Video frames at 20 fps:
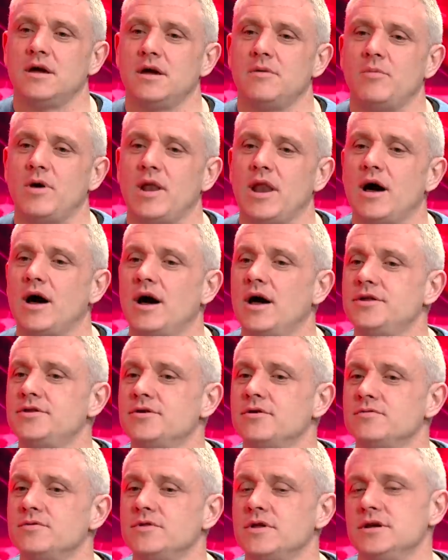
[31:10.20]
Well, I
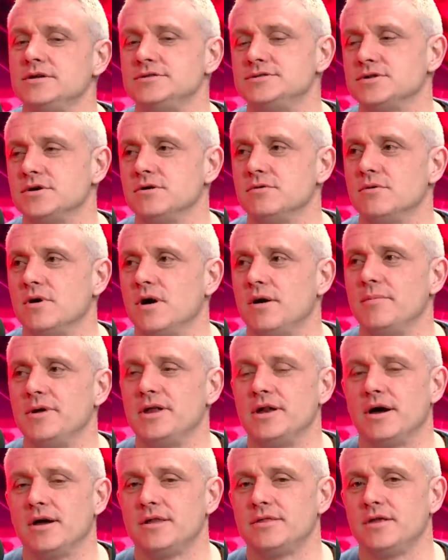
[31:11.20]
don't think so. I
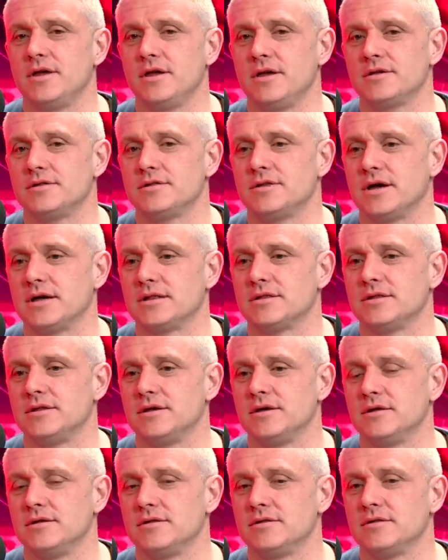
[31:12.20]
mean, I think that
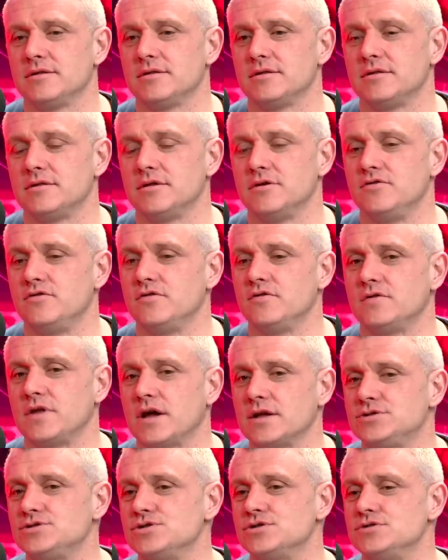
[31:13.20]

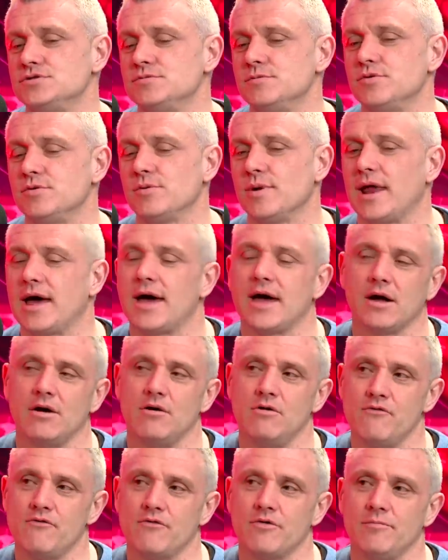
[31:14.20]
that judgment will hang
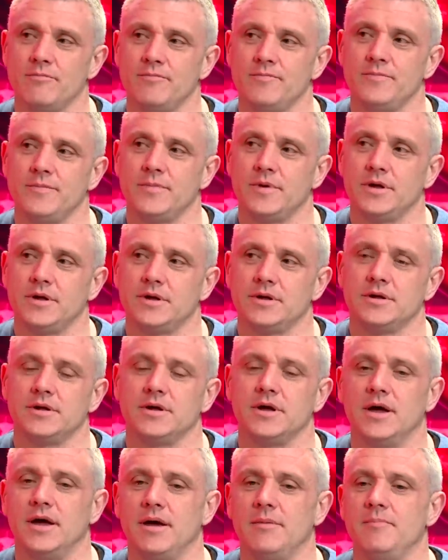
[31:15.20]
over
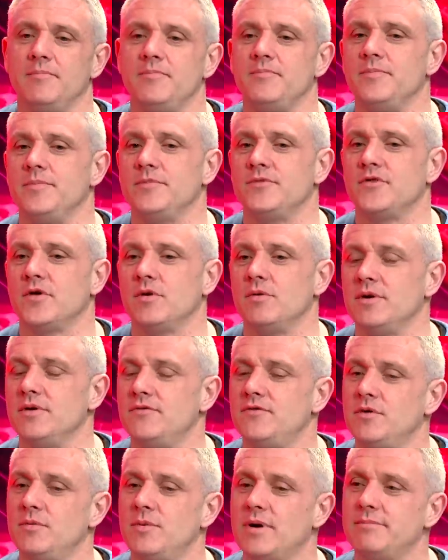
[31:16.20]
him. So
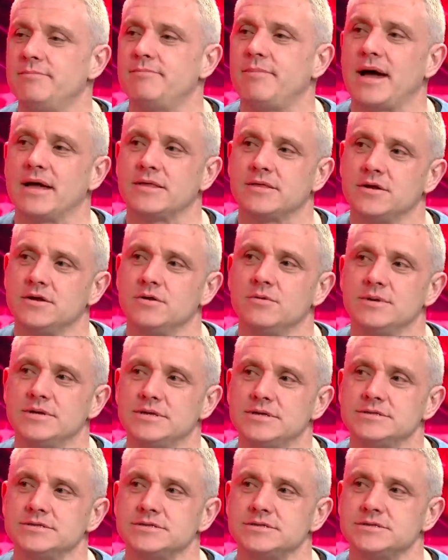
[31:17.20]
if he went back to the
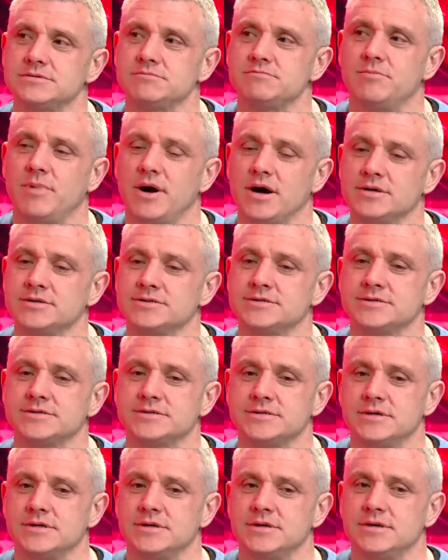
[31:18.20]
witness
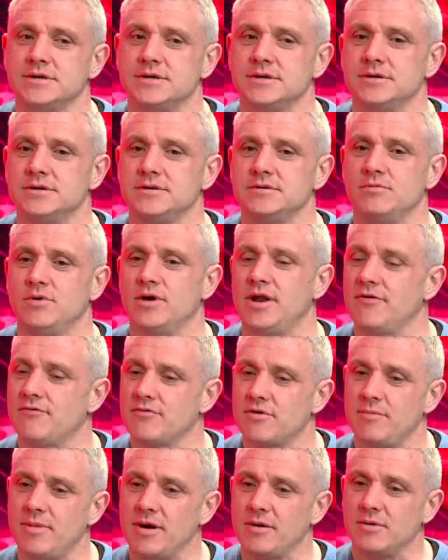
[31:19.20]
box, whatever
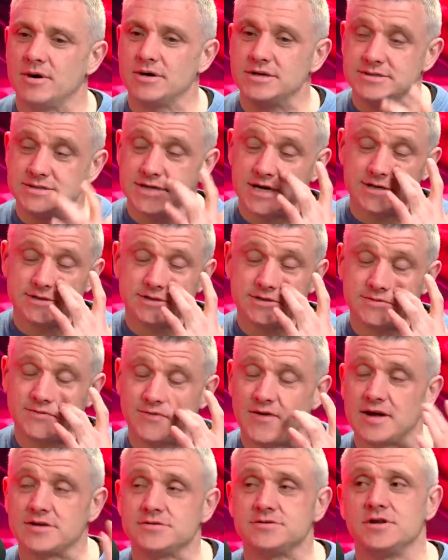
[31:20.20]
about what he says,
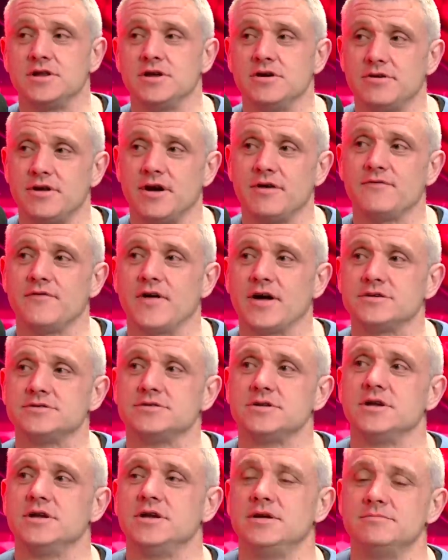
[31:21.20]
factually or not
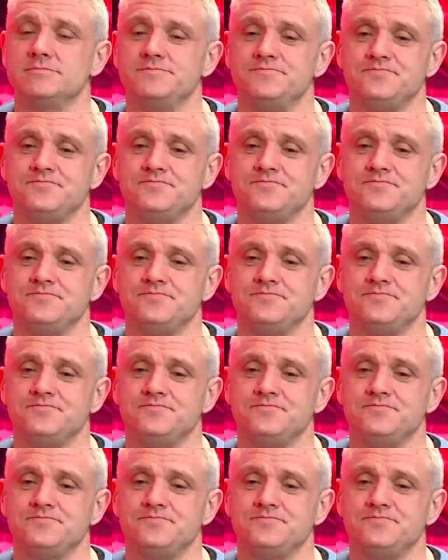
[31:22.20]
factually,